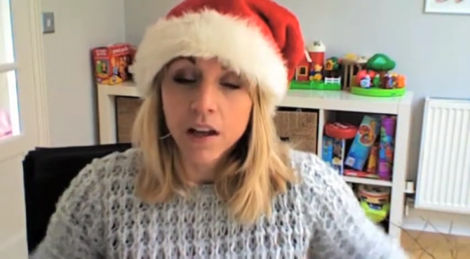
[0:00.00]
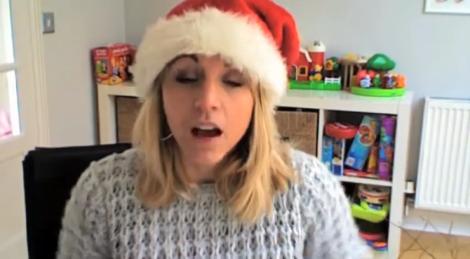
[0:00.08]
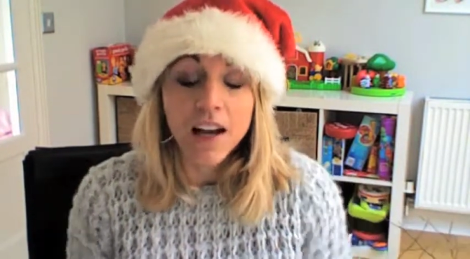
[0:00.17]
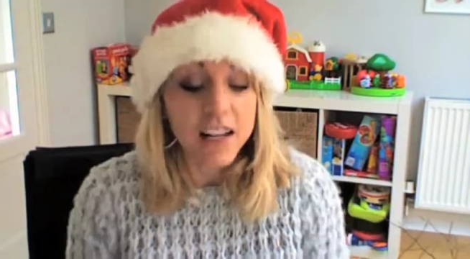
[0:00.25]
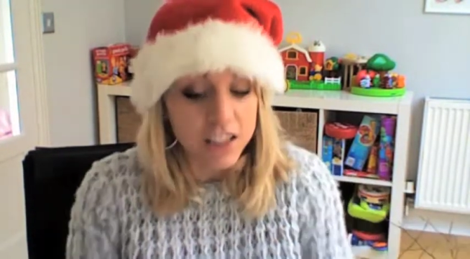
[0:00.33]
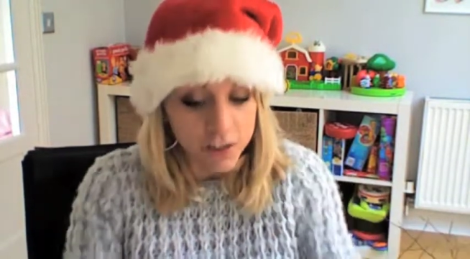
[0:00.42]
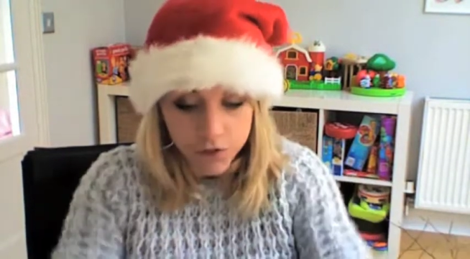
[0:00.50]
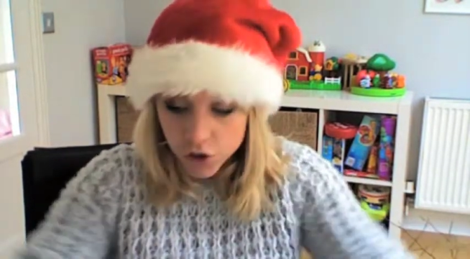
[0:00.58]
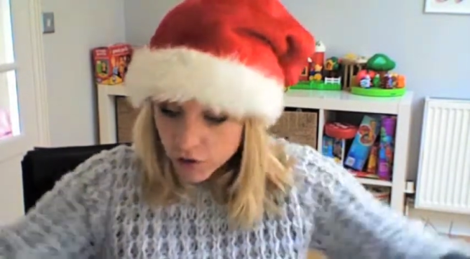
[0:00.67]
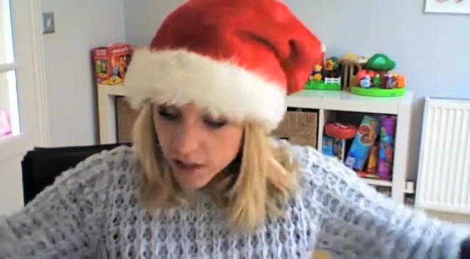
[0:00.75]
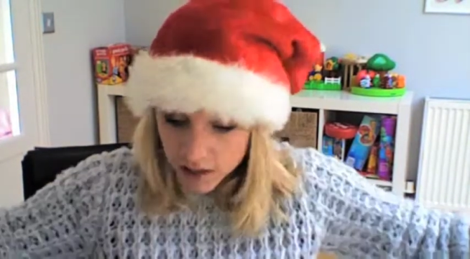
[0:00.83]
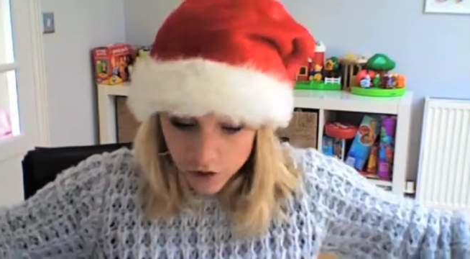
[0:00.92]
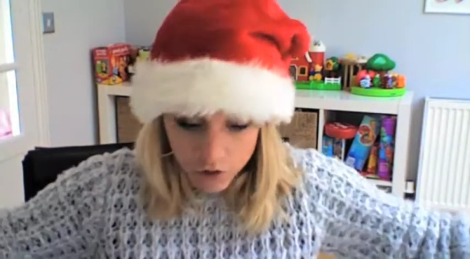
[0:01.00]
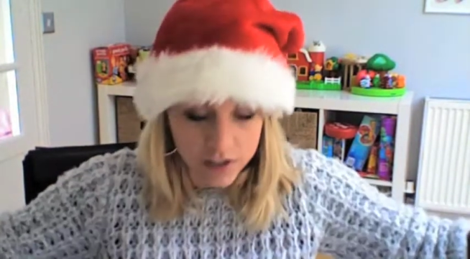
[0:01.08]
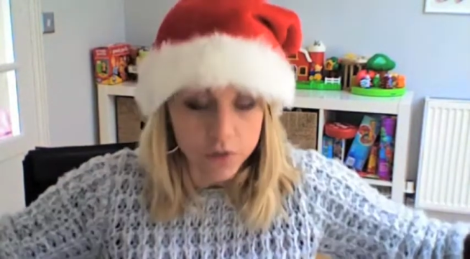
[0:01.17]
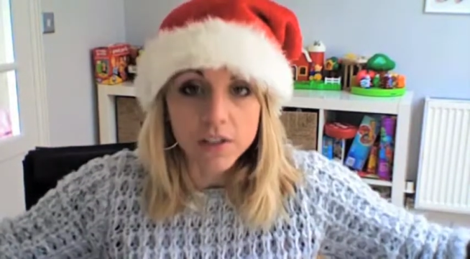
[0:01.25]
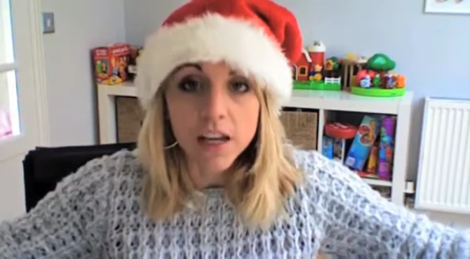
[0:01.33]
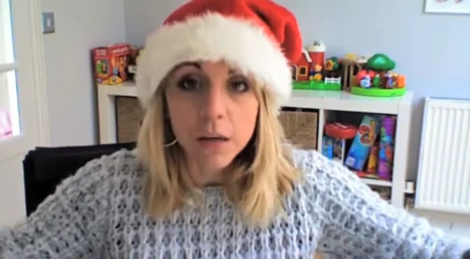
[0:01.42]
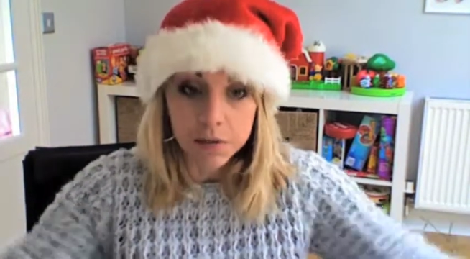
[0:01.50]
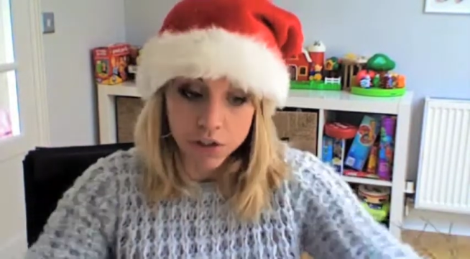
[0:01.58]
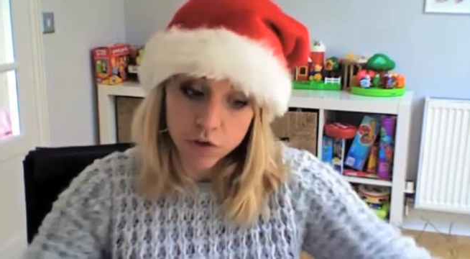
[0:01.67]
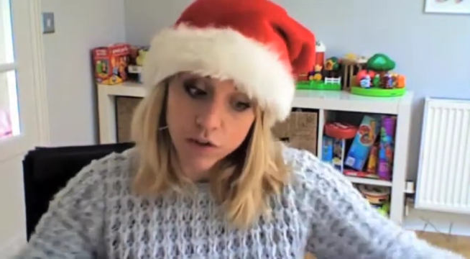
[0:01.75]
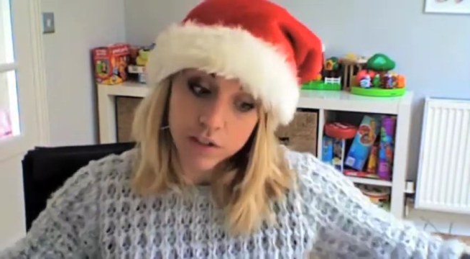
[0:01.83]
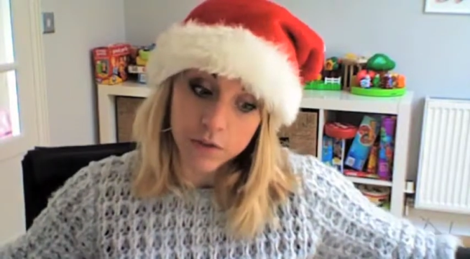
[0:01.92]
I guess if you treat your trestle table as a
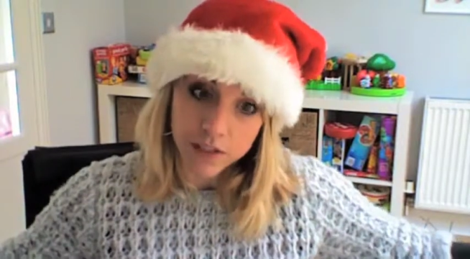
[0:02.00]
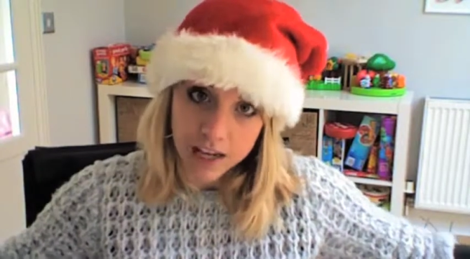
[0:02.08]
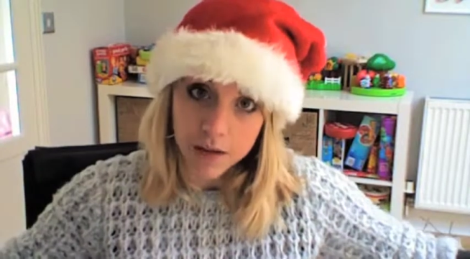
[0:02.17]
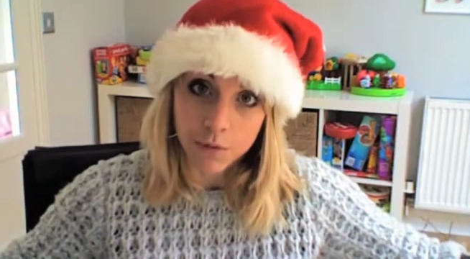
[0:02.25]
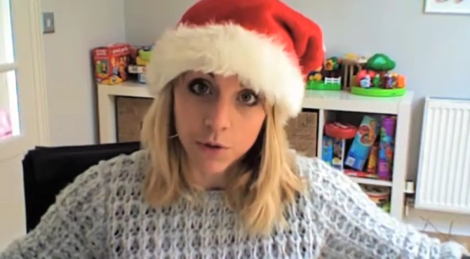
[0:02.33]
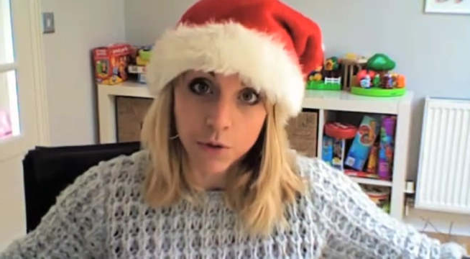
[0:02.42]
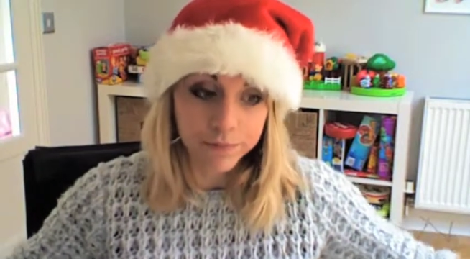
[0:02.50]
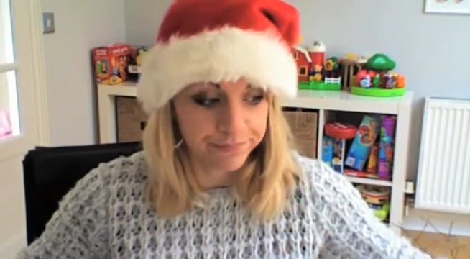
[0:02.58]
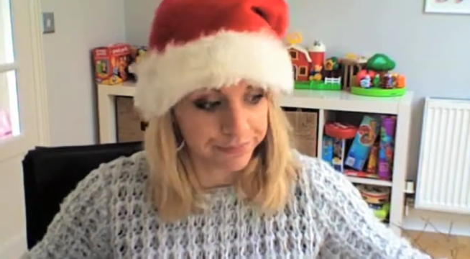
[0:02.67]
trestle table,